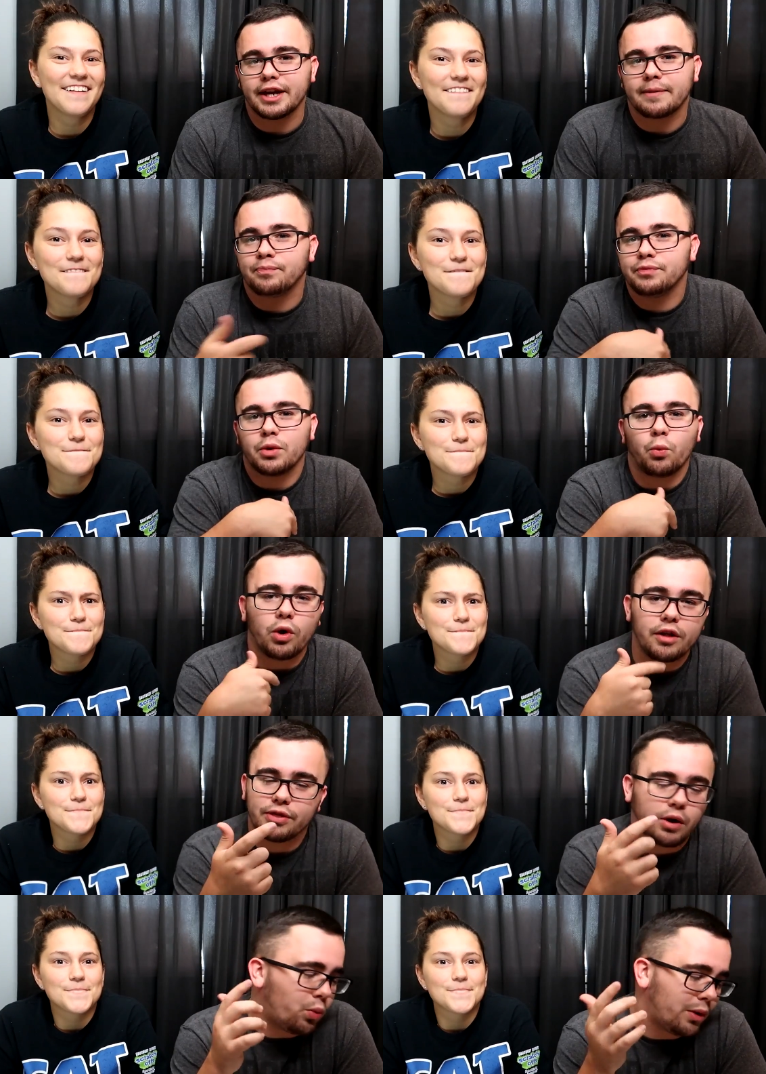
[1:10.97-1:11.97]
Speaker 1: like,
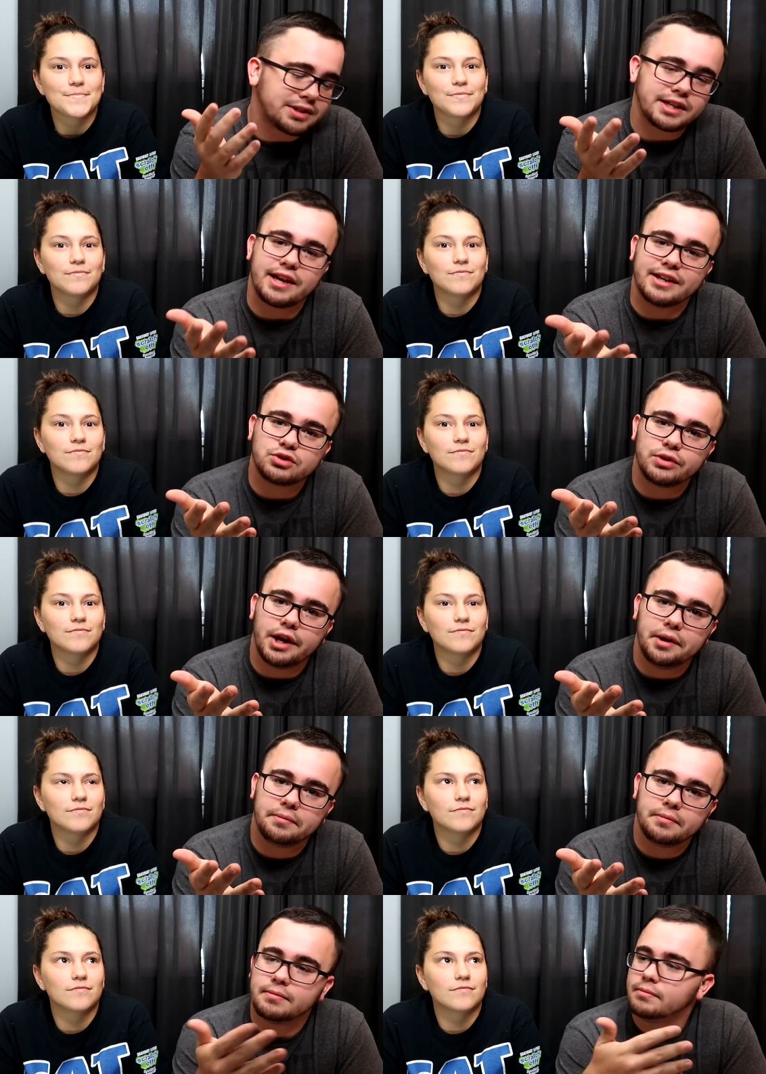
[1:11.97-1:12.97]
what was it,
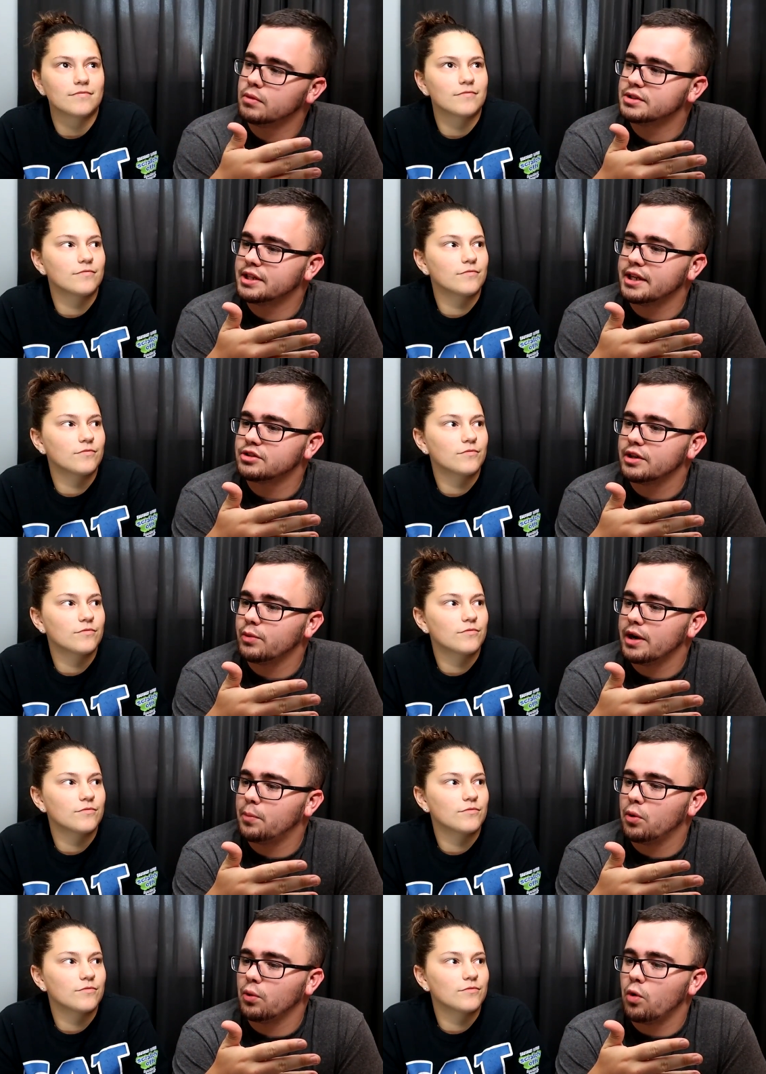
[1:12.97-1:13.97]
yesterday? Was it yesterday when
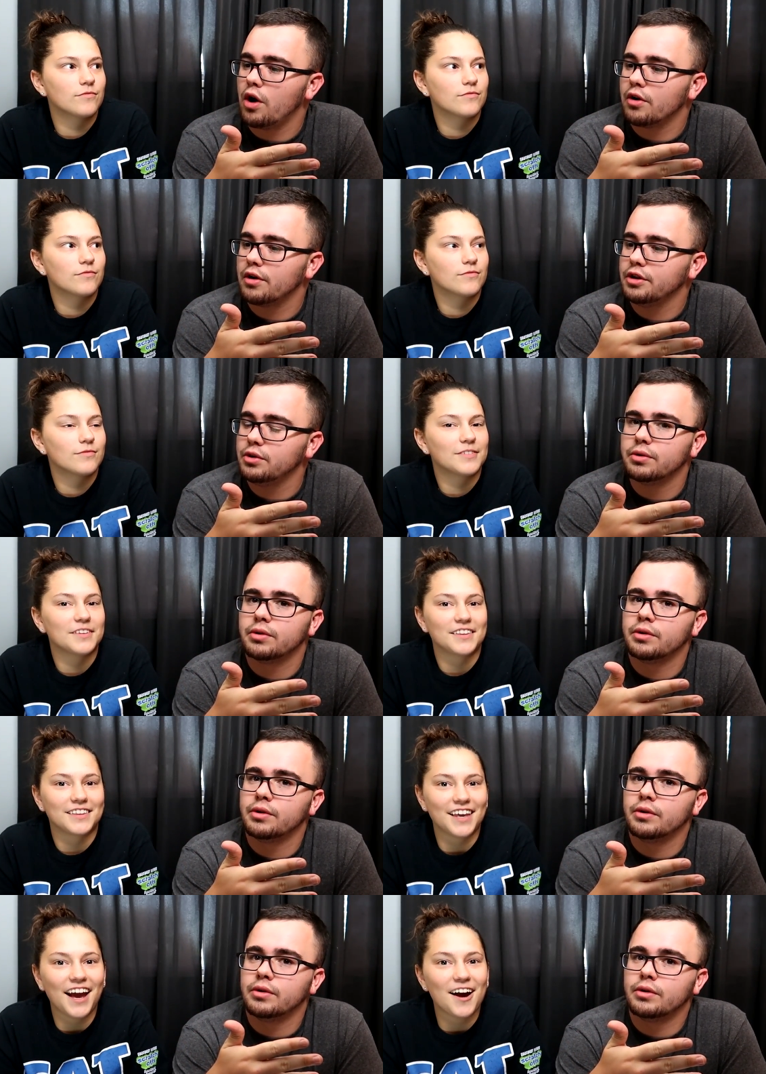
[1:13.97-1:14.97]
I poured water on you?
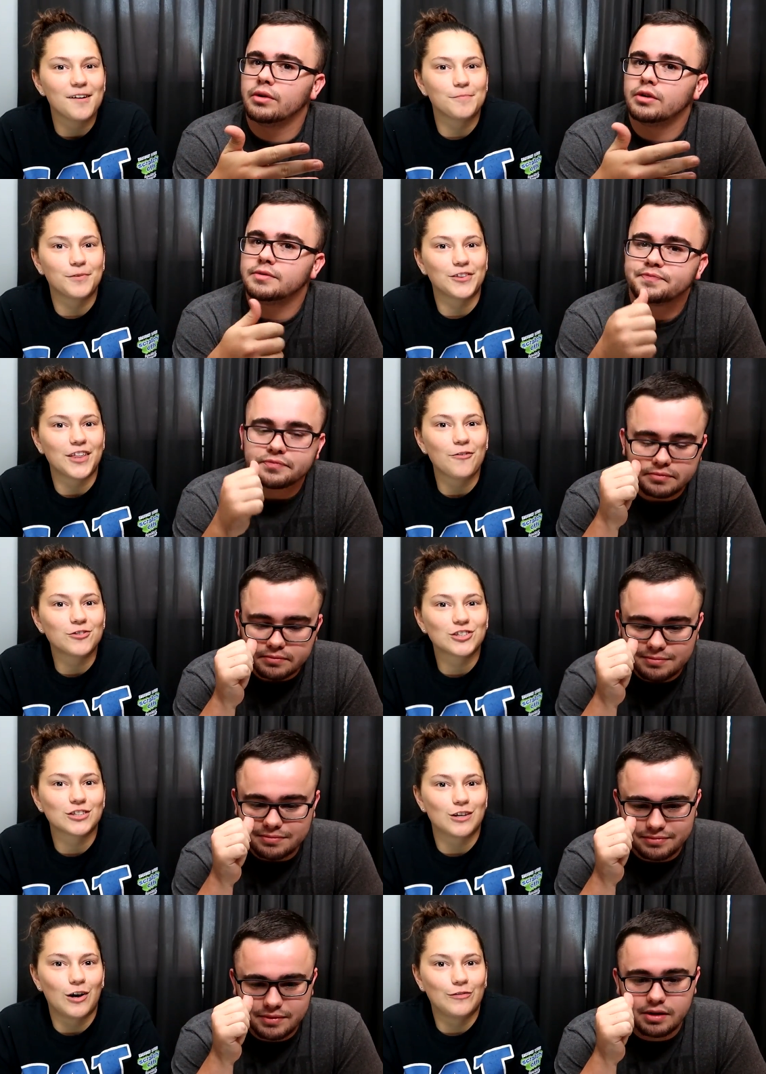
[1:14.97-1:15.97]
Speaker 2: Yeah, but that was
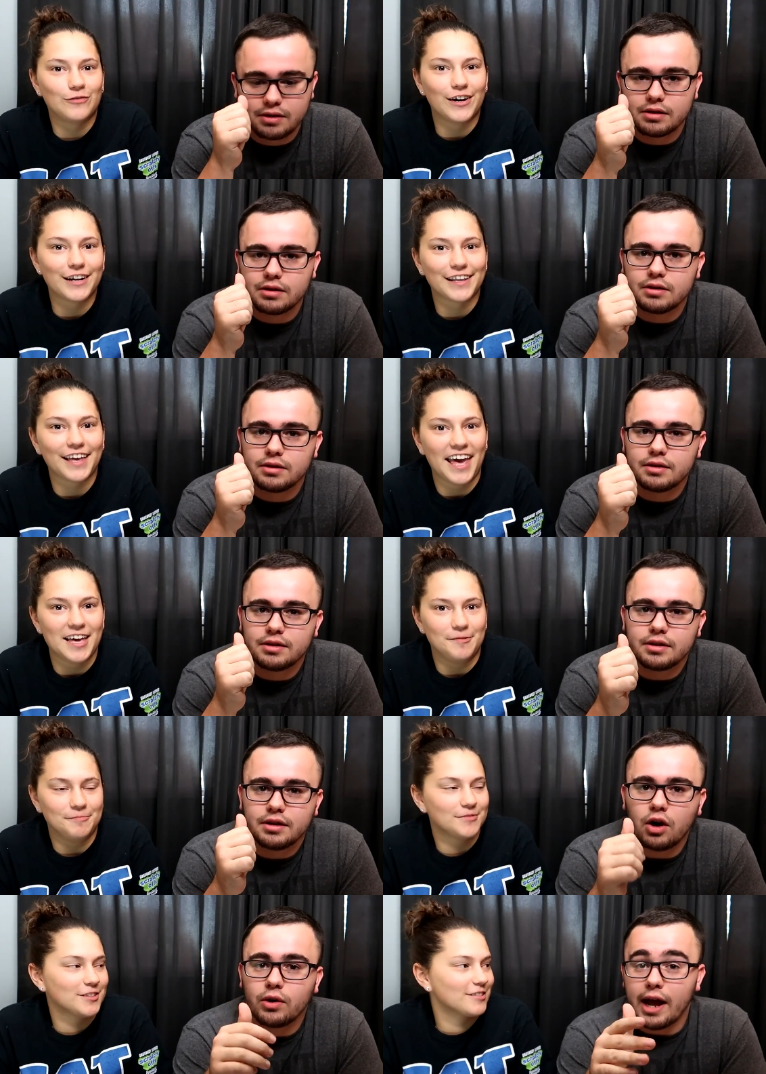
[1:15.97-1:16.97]
just all fun and
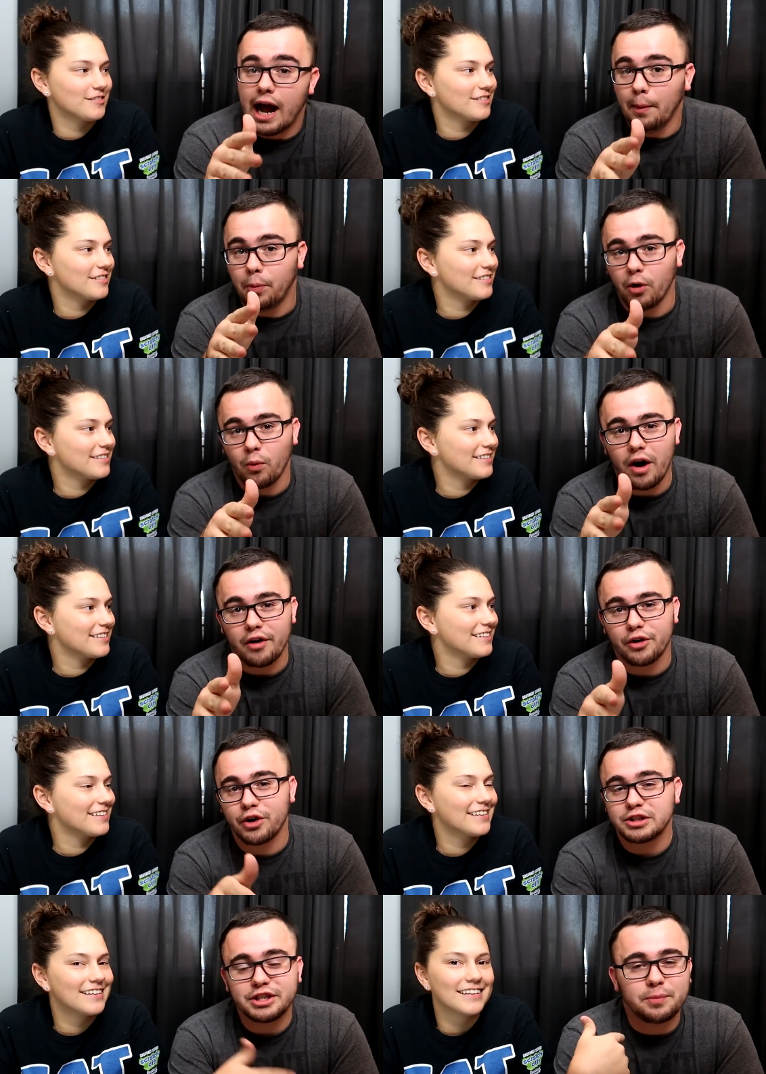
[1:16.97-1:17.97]
game.
Speaker 1: Okay, I poured water
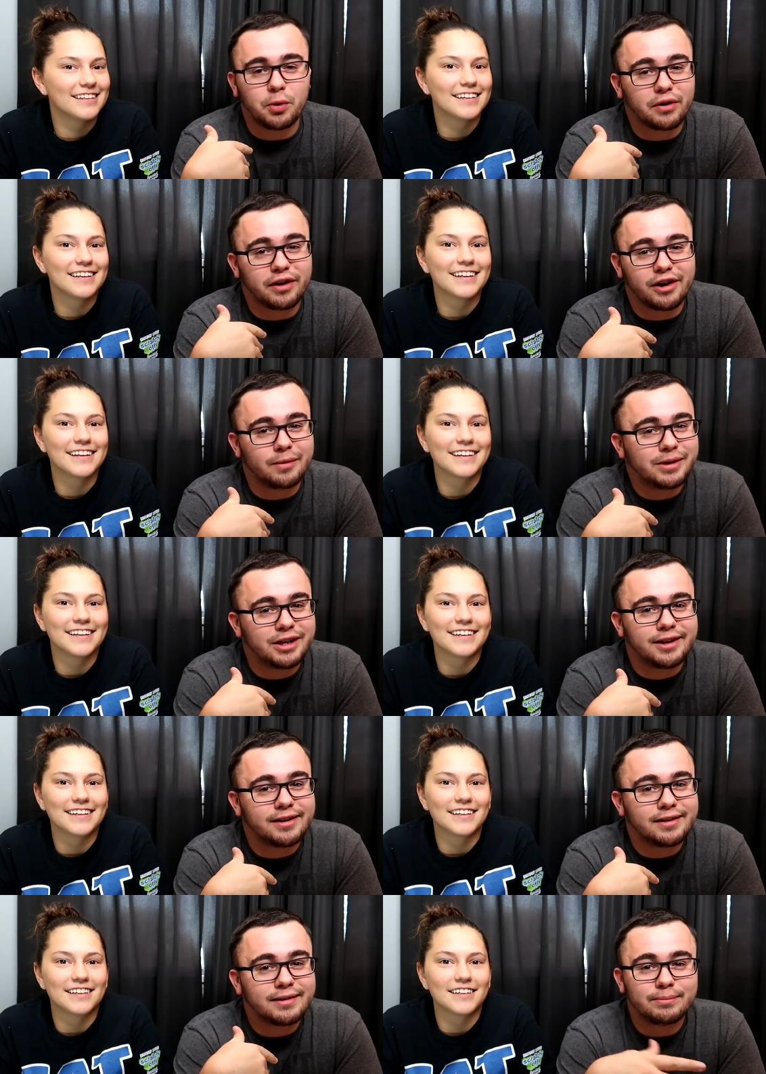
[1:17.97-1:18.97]
on her, she didn't pour none on
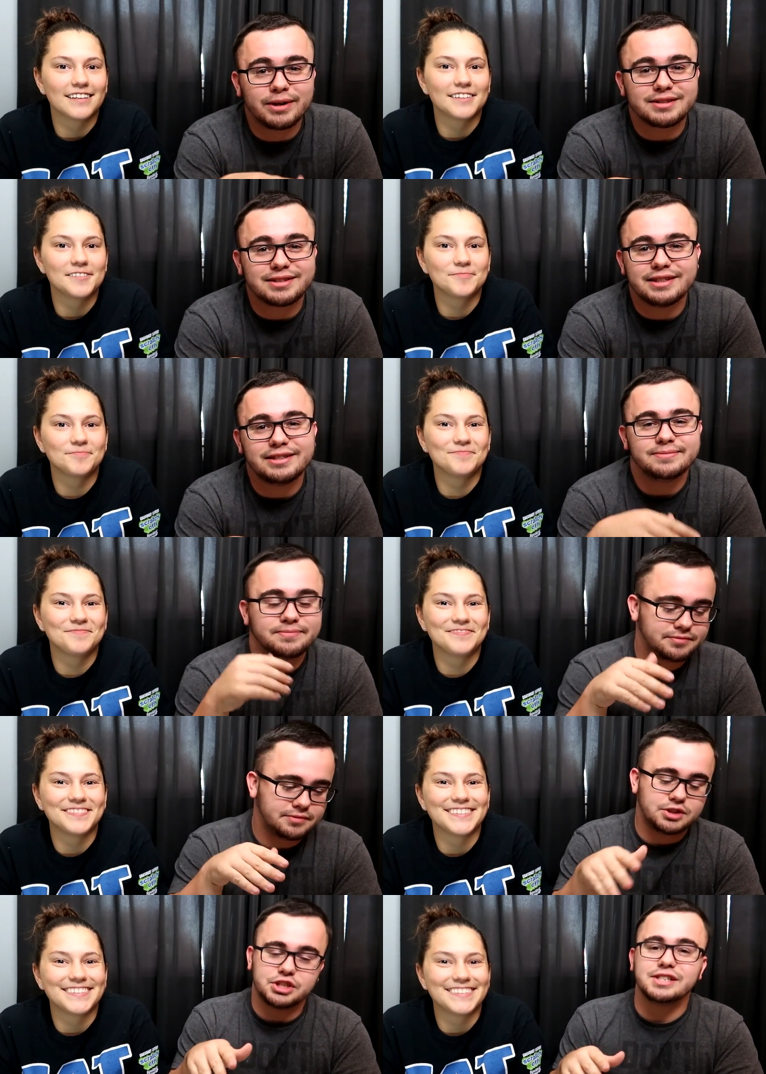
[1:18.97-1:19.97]
me. But see,
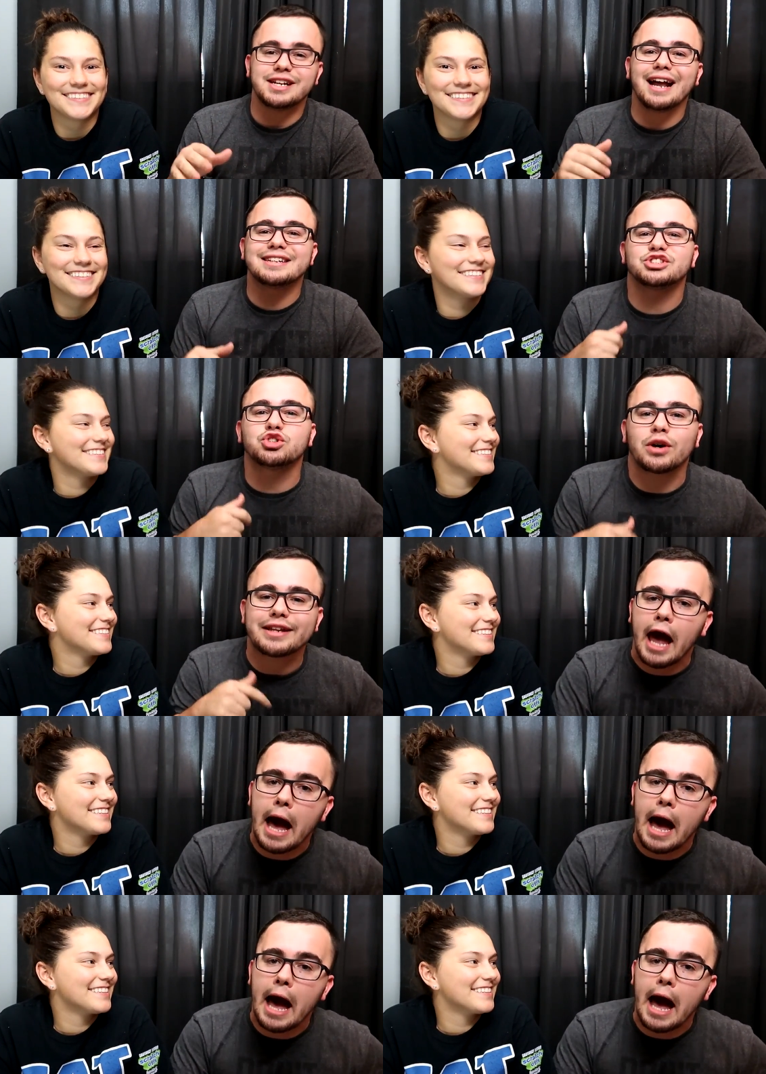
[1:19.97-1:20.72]
she's gotta start